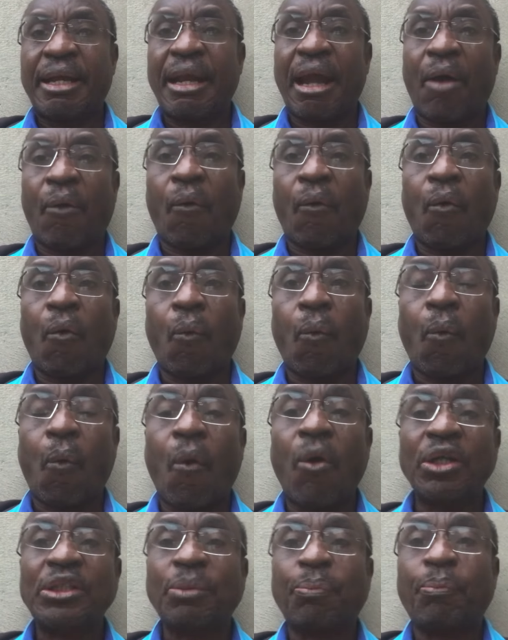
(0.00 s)
Now,
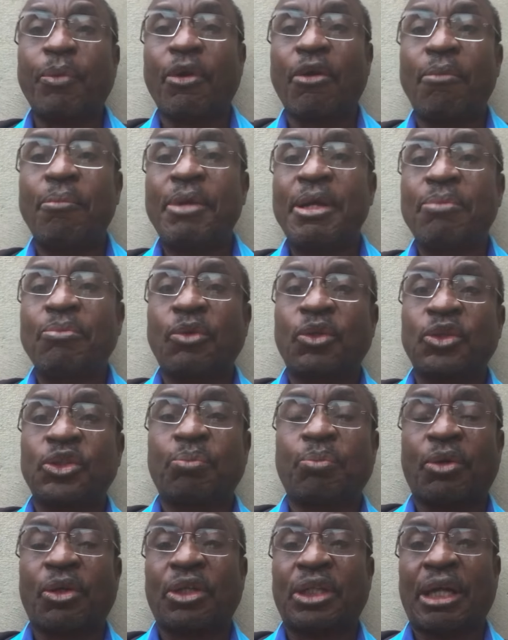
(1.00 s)
what problem
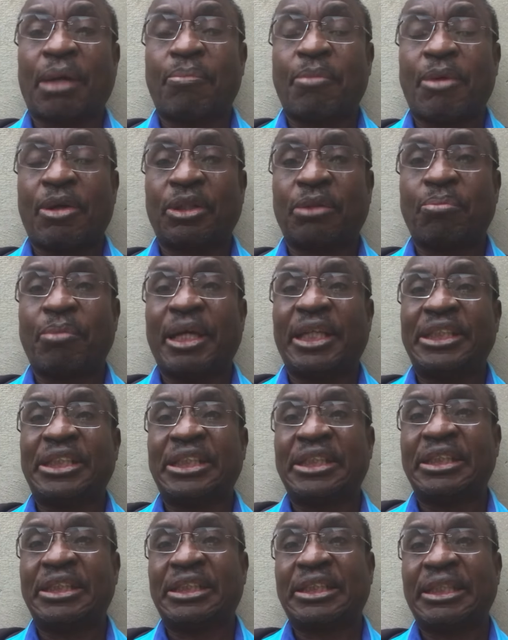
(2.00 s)
was brought about by
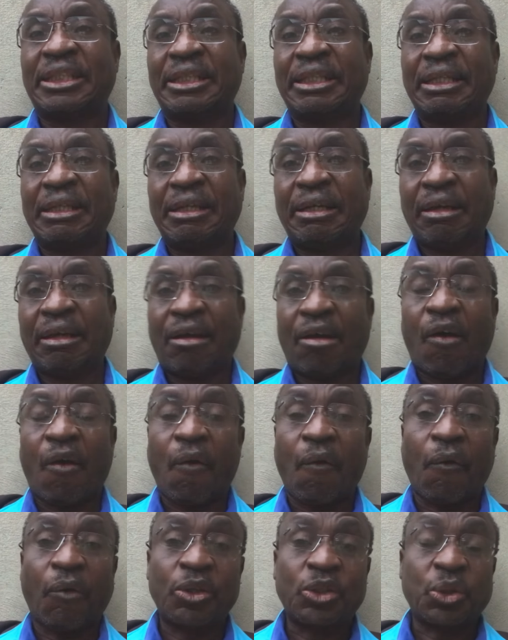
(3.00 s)
Gen Z
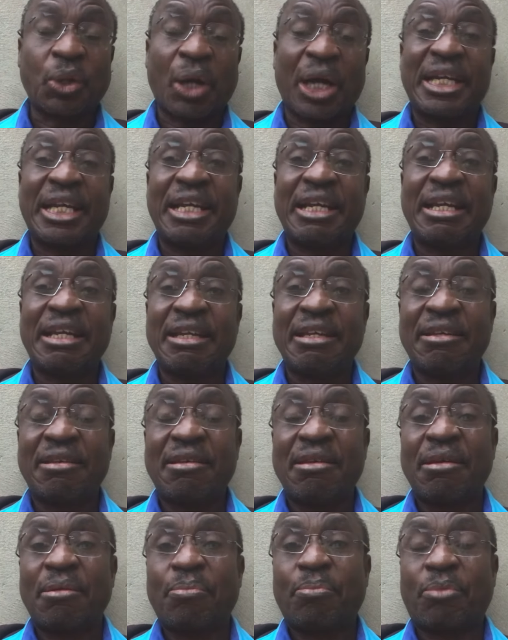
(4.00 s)
or to a
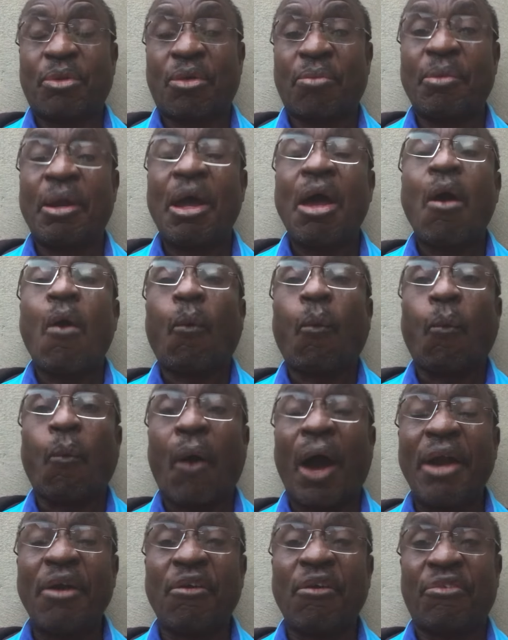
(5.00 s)
deadly problem?
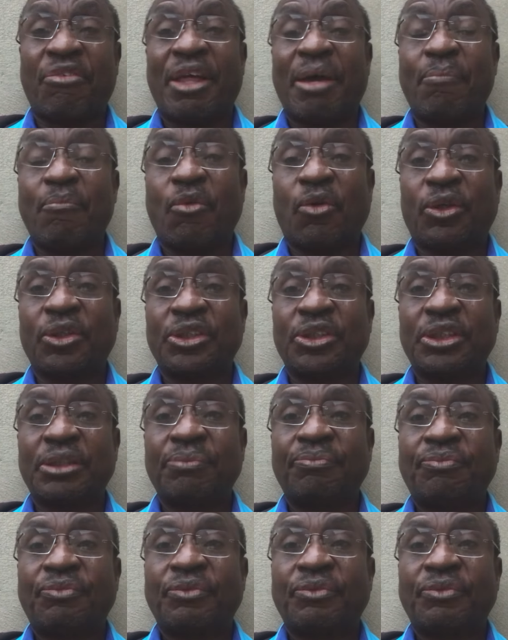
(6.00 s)
One of them was